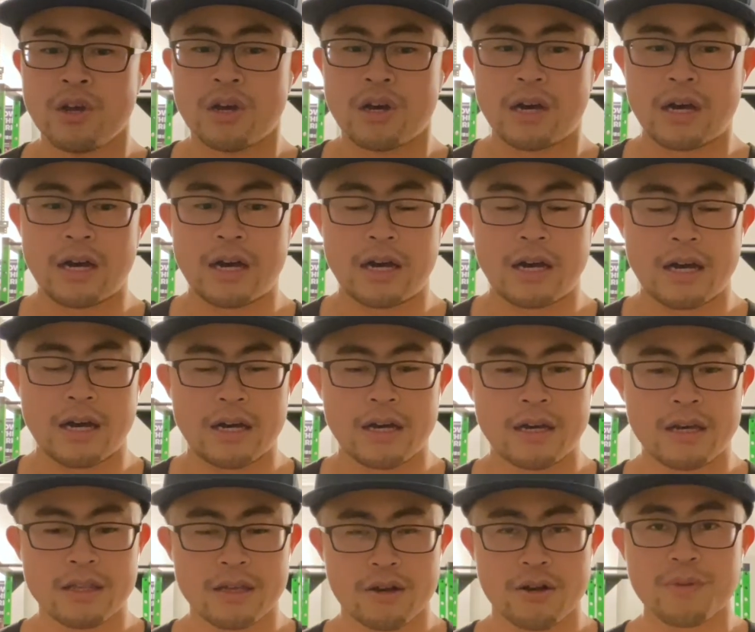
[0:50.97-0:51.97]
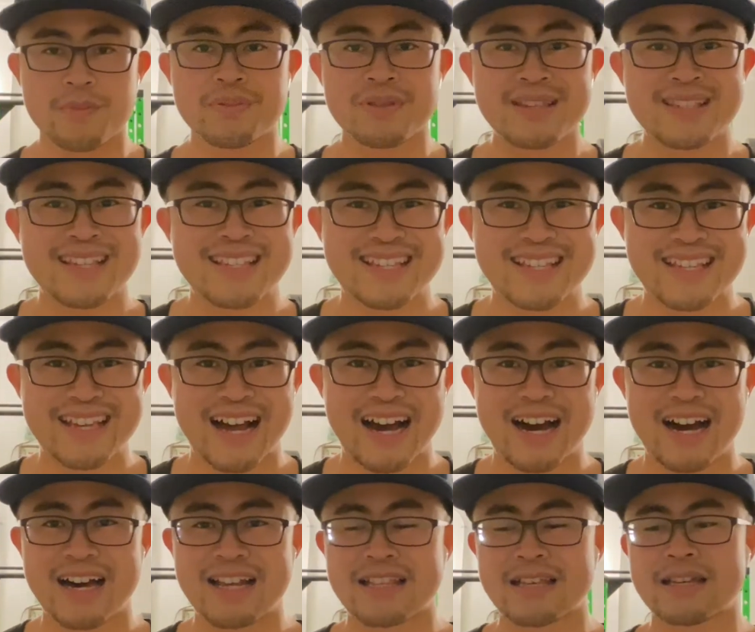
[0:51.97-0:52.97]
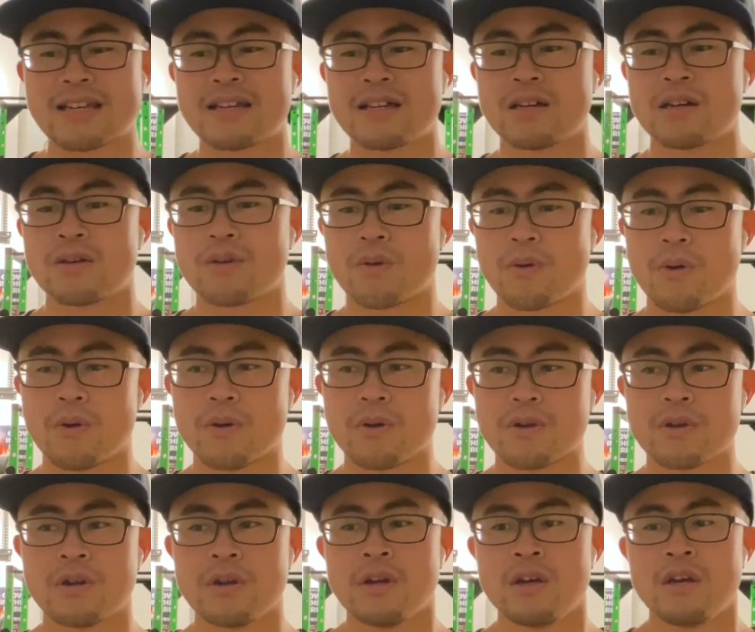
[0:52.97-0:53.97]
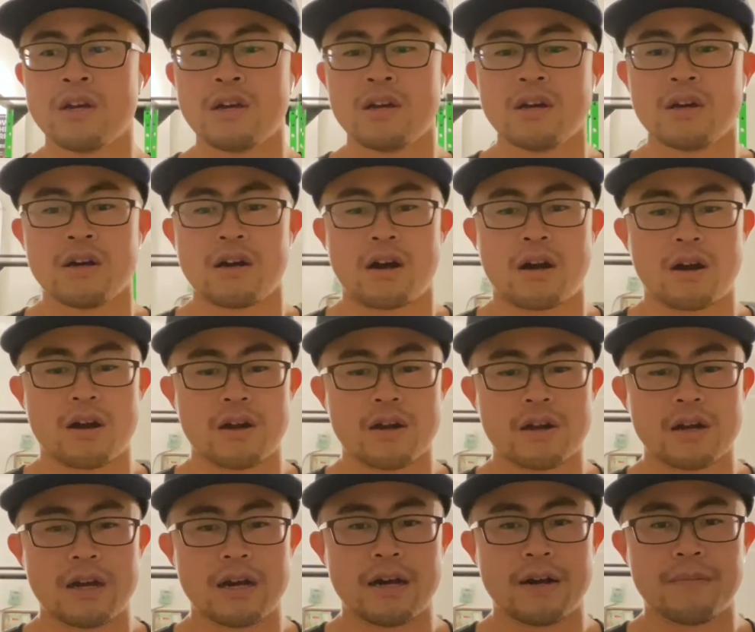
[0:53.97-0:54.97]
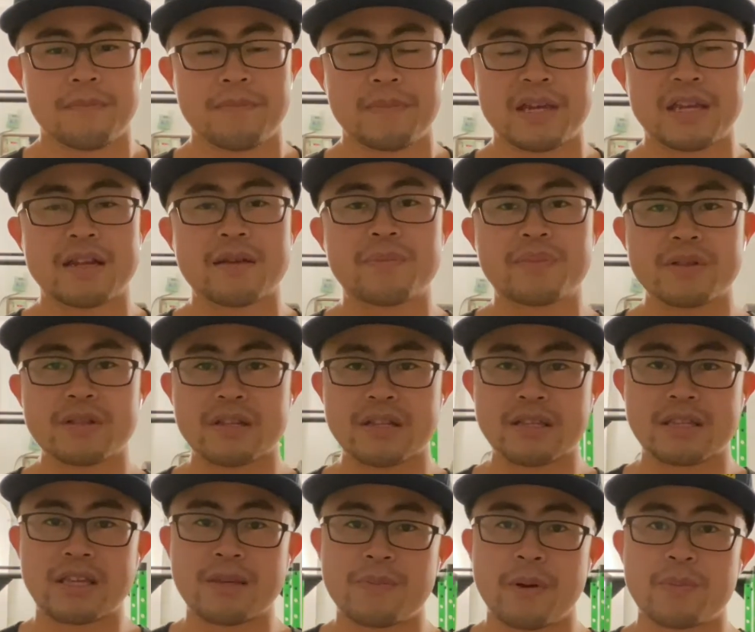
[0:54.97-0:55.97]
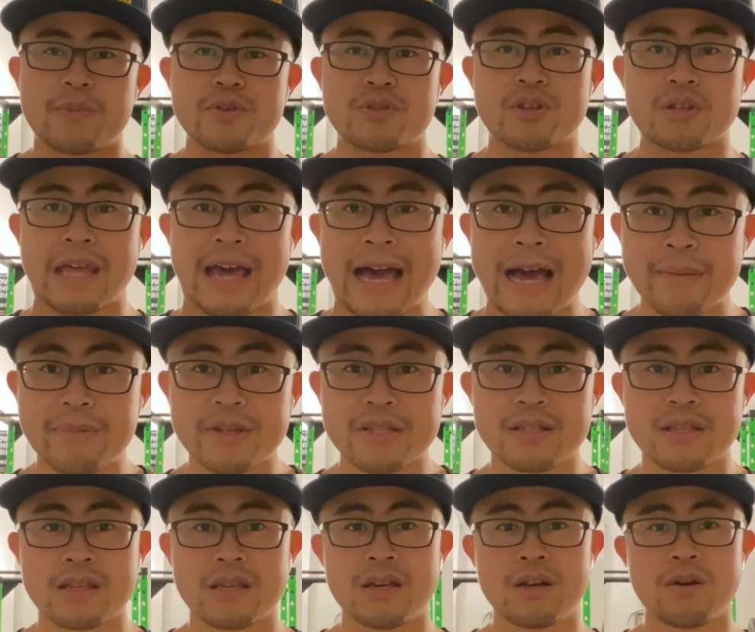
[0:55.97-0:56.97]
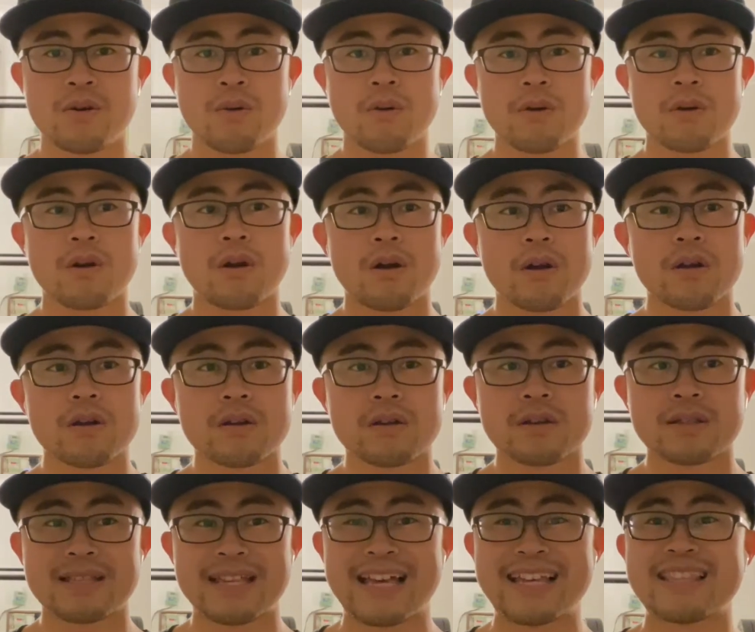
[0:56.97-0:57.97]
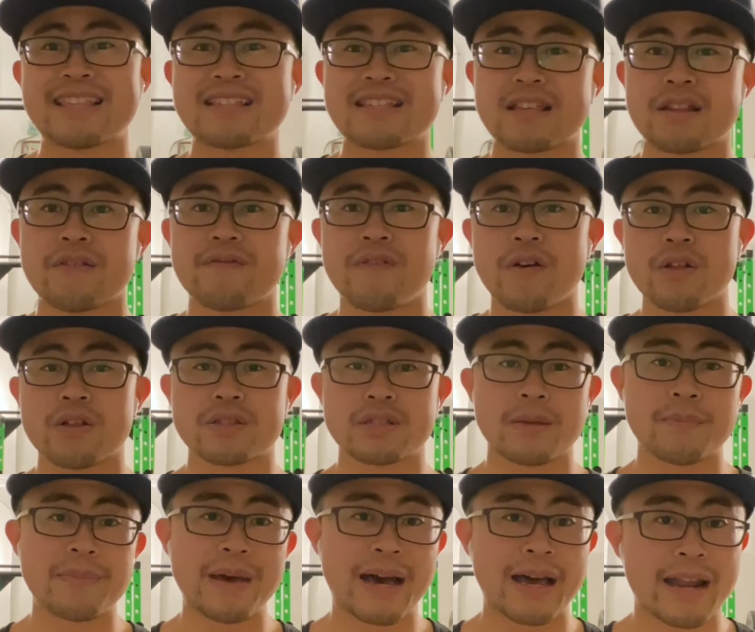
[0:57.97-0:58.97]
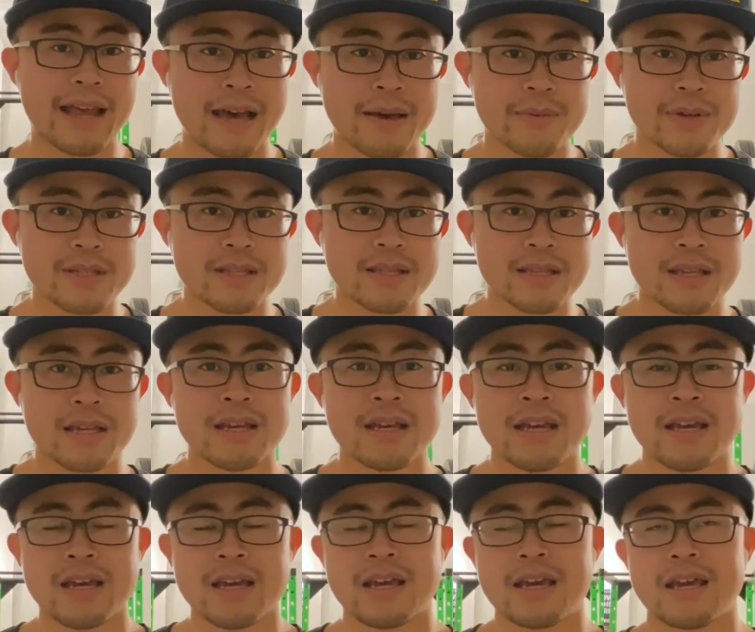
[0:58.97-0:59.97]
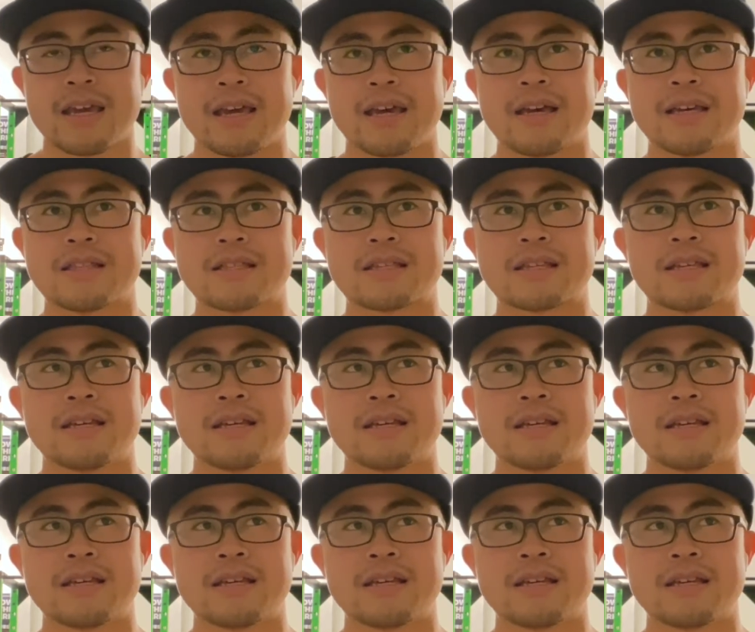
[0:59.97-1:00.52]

uh, pleasing to God, or our uh, inability to keep up with good habits, or our tendency to fall into bad habits. And